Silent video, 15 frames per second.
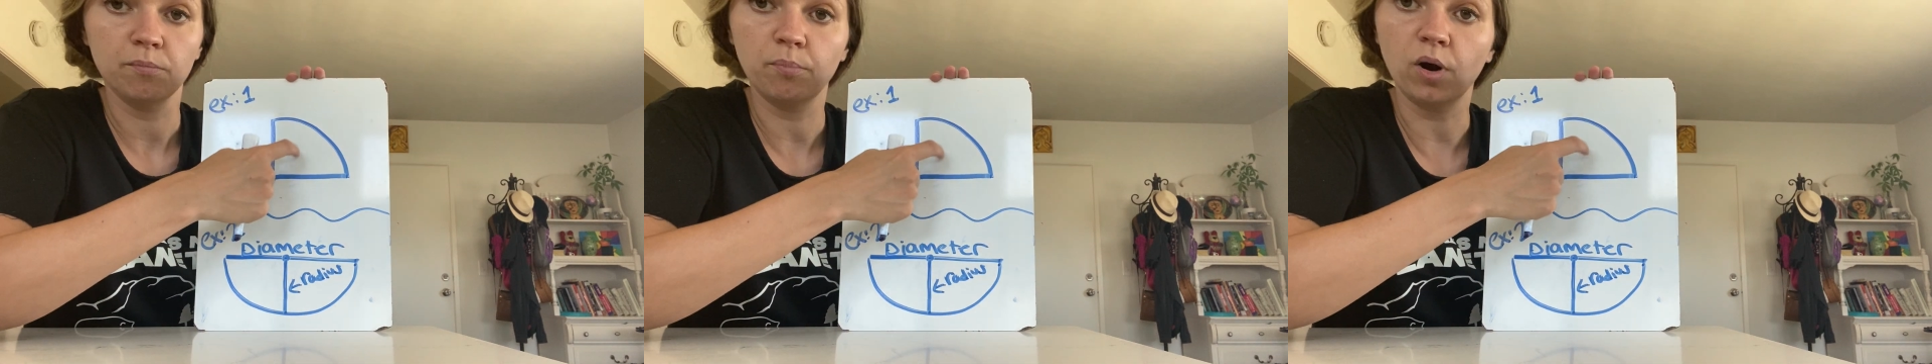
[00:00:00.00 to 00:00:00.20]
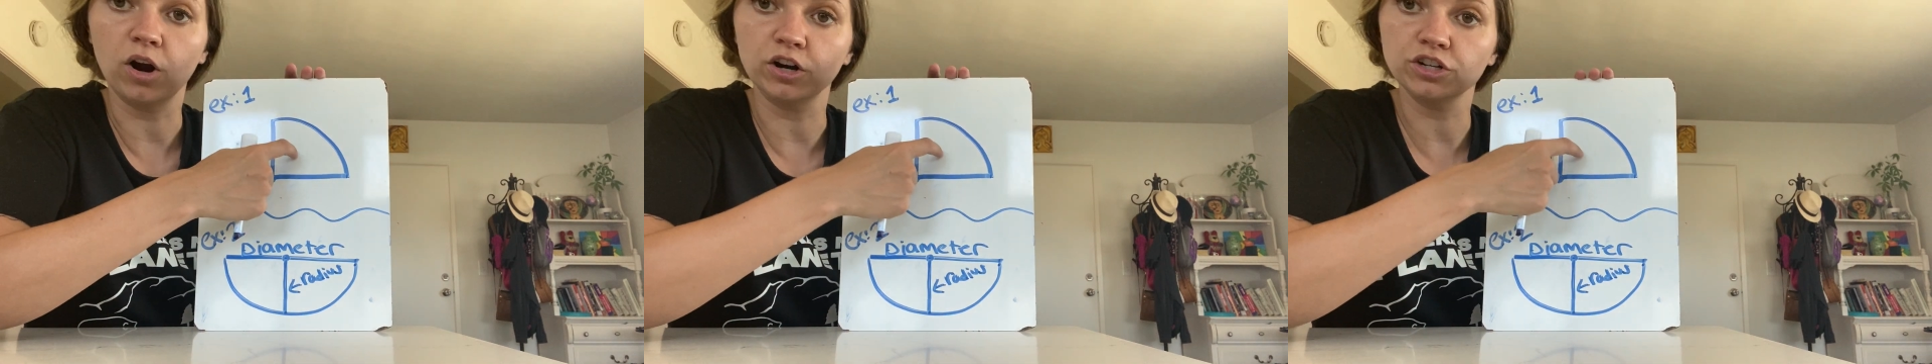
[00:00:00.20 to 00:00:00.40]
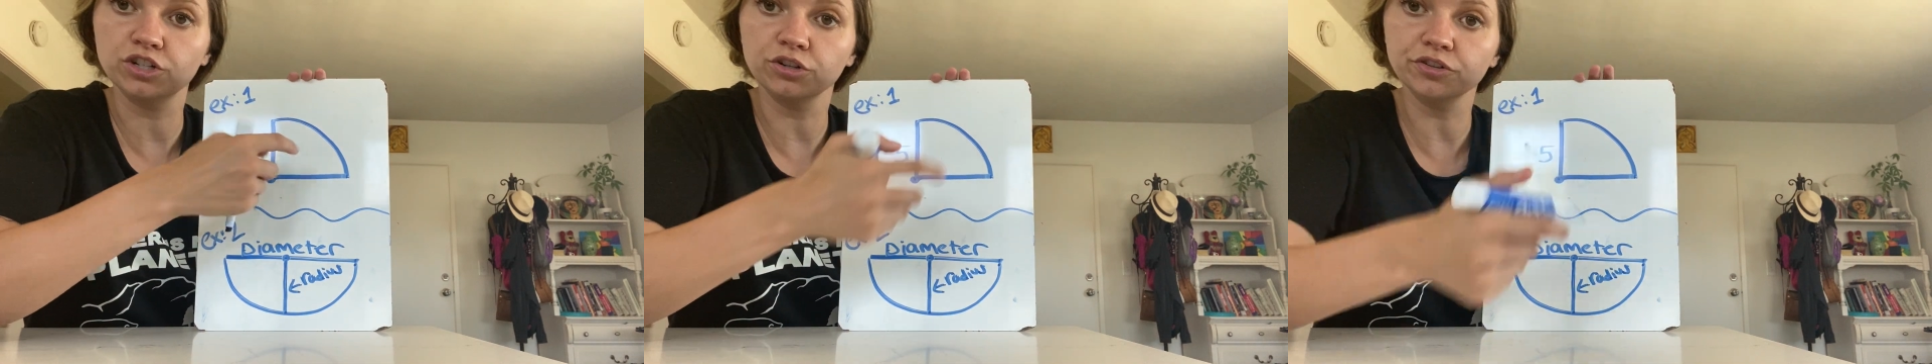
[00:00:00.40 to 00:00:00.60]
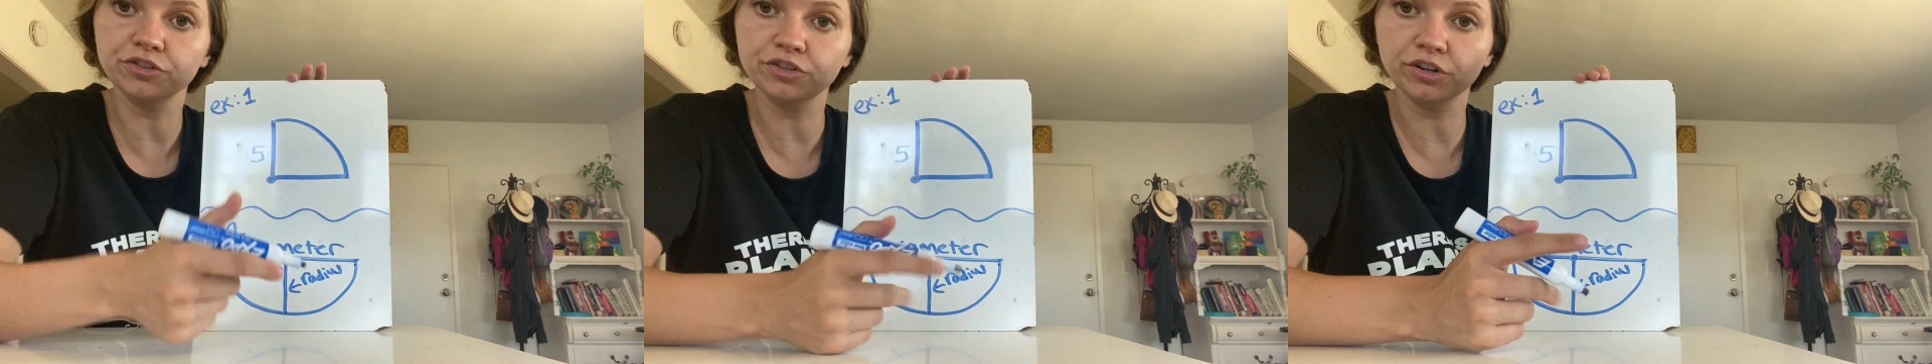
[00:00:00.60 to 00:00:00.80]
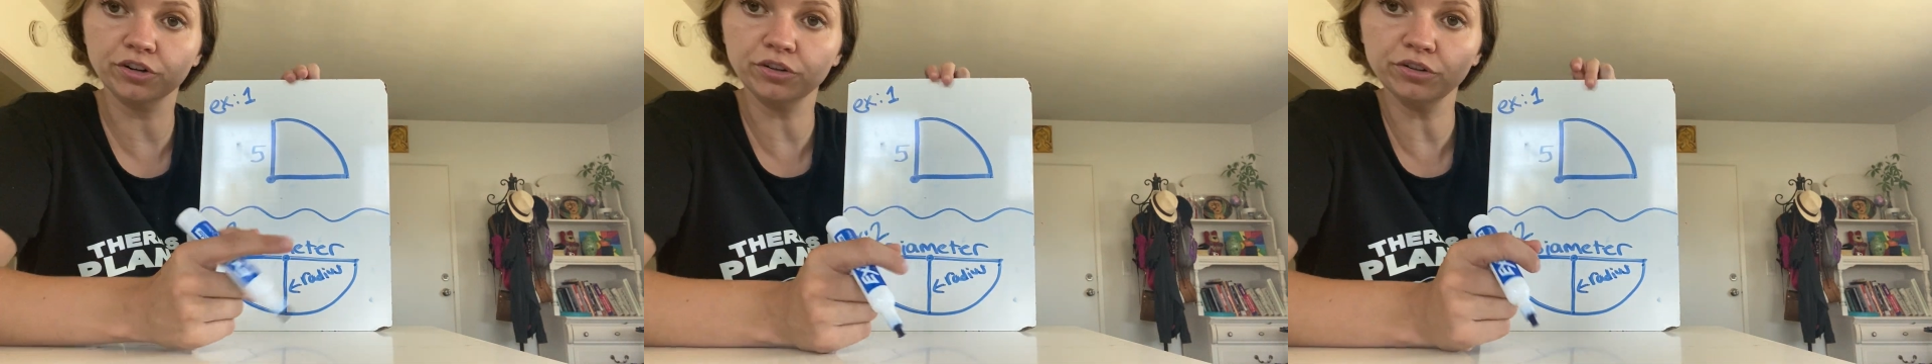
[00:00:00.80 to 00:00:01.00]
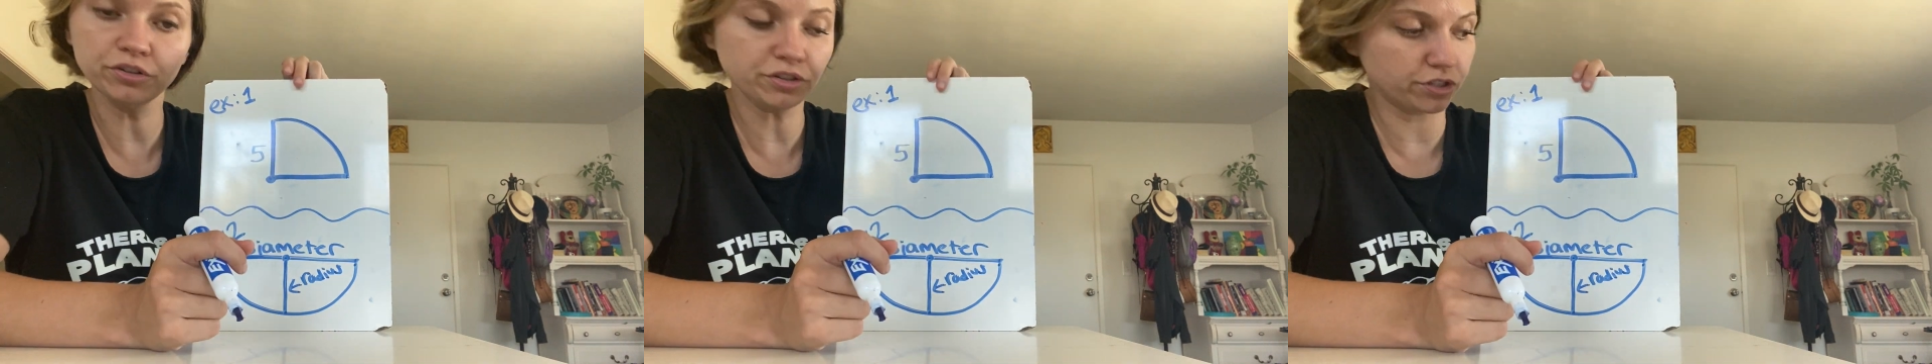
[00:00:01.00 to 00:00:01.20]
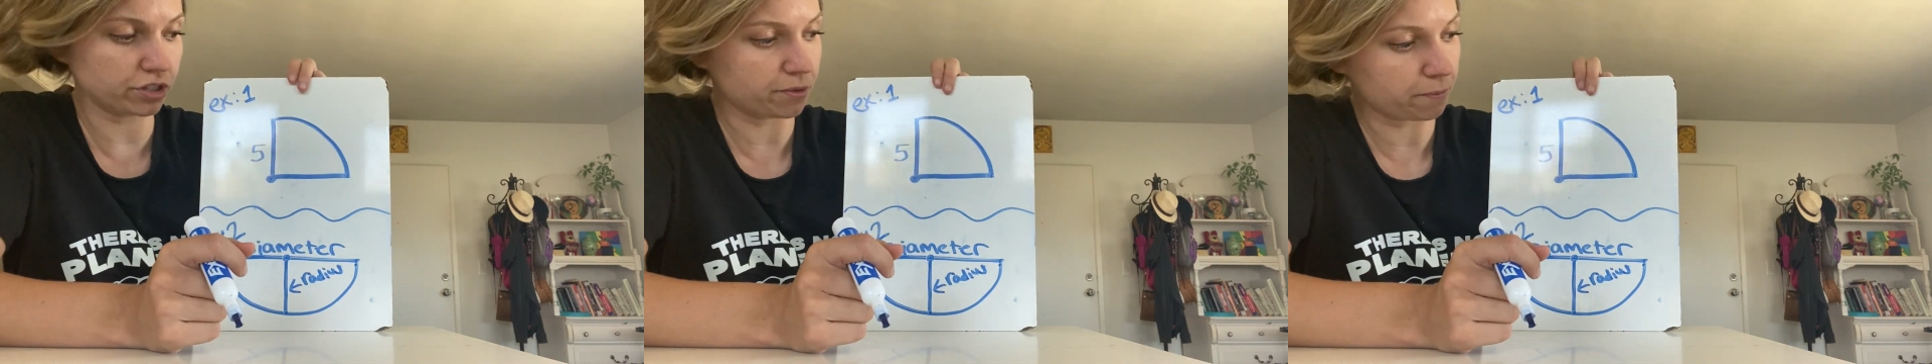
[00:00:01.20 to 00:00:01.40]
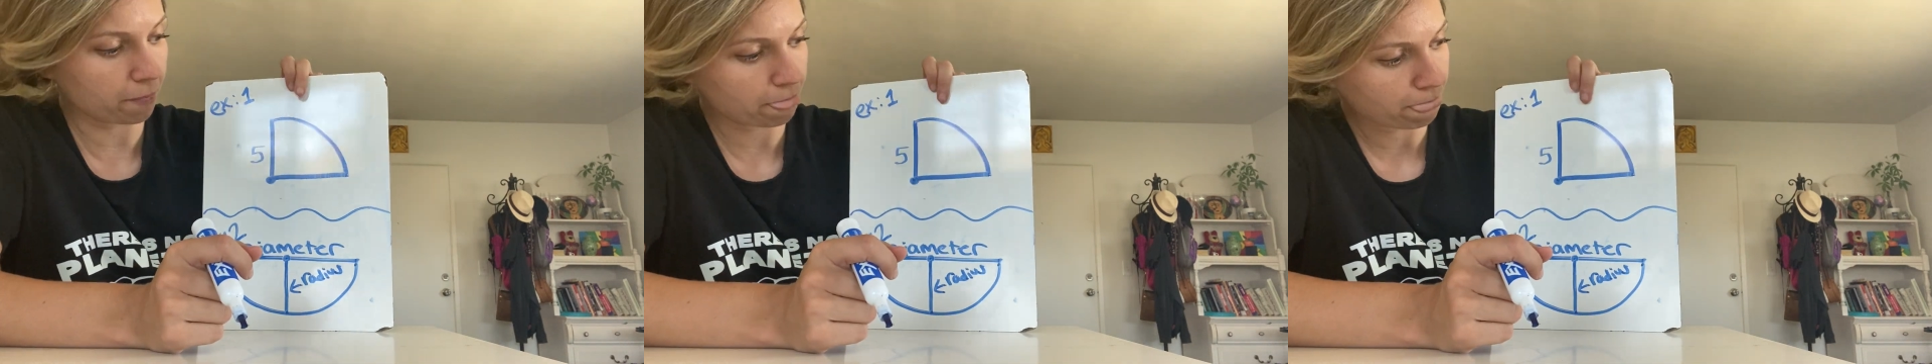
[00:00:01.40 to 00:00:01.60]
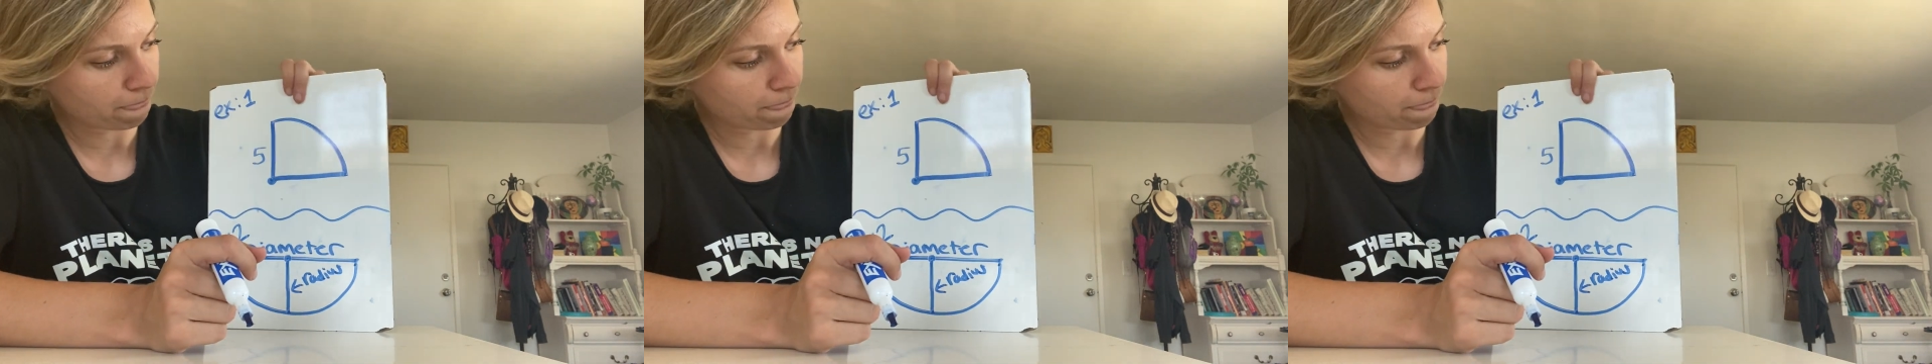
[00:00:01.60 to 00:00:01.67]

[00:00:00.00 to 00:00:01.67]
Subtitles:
partial circles.